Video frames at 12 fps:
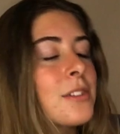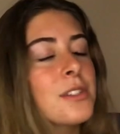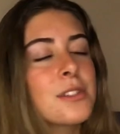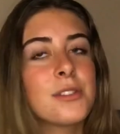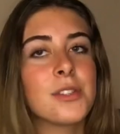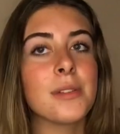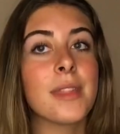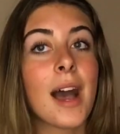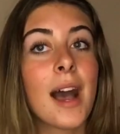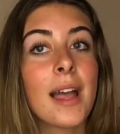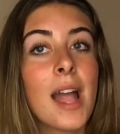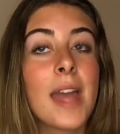just do
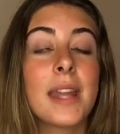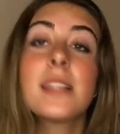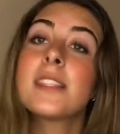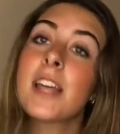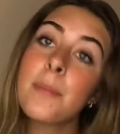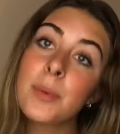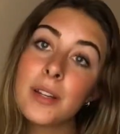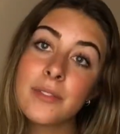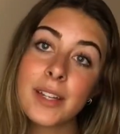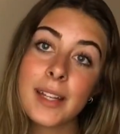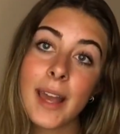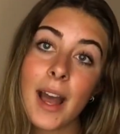that in a separate
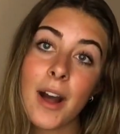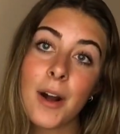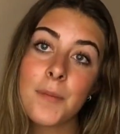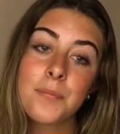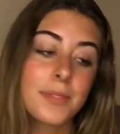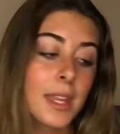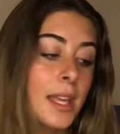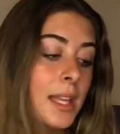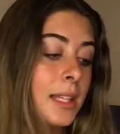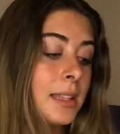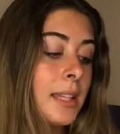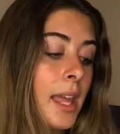video
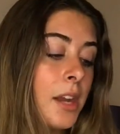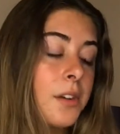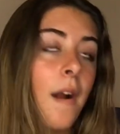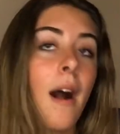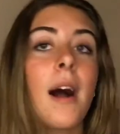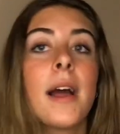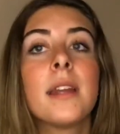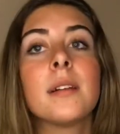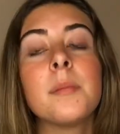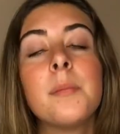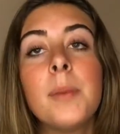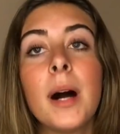later on.
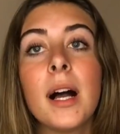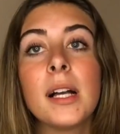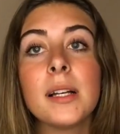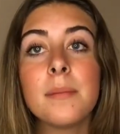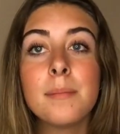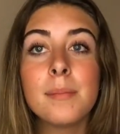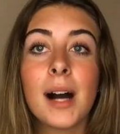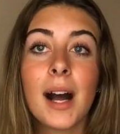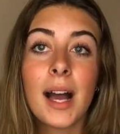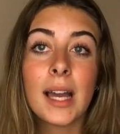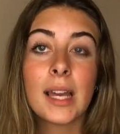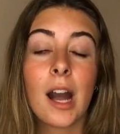But
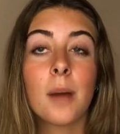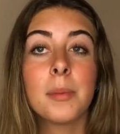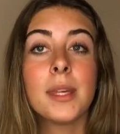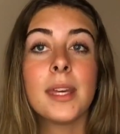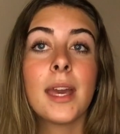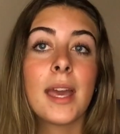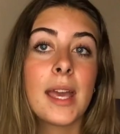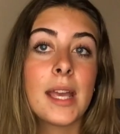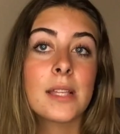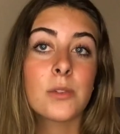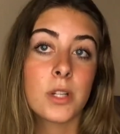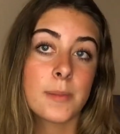my hobby
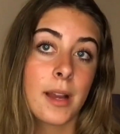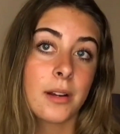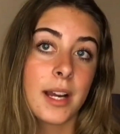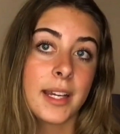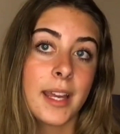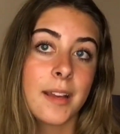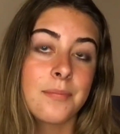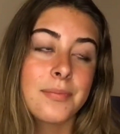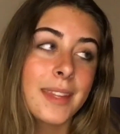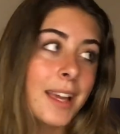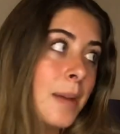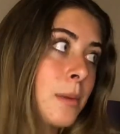is horseback riding.
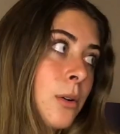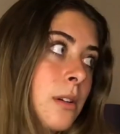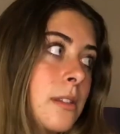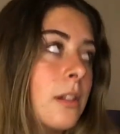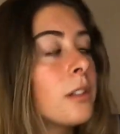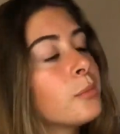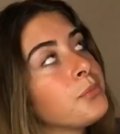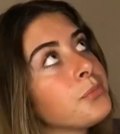I'm a horse girl.